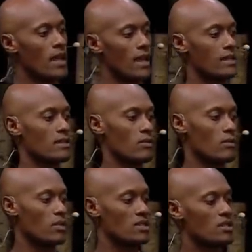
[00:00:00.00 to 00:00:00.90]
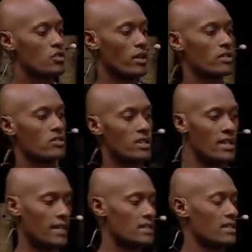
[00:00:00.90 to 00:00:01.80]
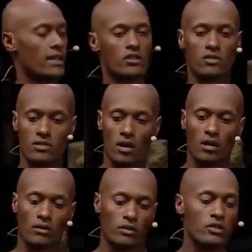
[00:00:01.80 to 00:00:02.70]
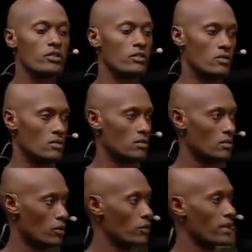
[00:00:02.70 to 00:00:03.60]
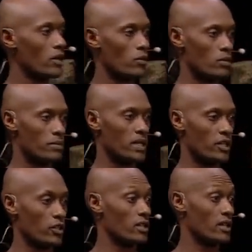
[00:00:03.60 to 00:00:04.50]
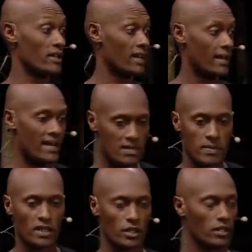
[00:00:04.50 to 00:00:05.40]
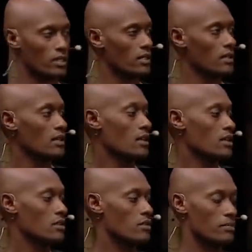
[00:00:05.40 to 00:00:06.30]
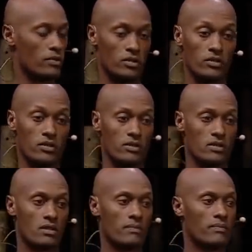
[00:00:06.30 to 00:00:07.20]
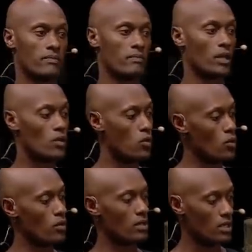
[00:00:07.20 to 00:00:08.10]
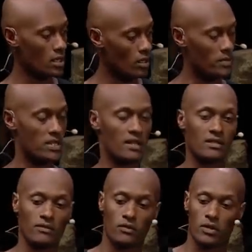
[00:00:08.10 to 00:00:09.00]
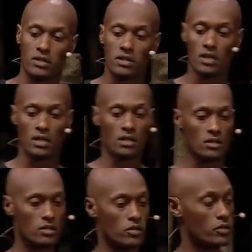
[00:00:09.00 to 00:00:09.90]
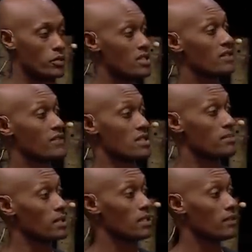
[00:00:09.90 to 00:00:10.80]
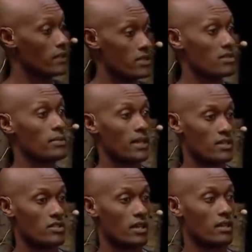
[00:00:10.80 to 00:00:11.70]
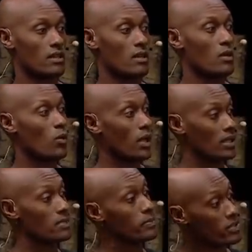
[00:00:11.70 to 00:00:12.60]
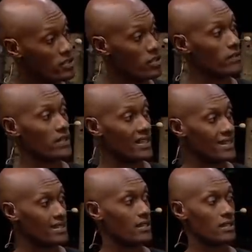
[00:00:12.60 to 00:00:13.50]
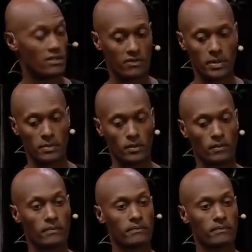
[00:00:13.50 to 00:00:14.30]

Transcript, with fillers: And it wasn't trying to get an extra dollar or two, although that would be good, and that has been good to producers. My core objective was to increase the visibility of our supply chain while preserving the identity of people.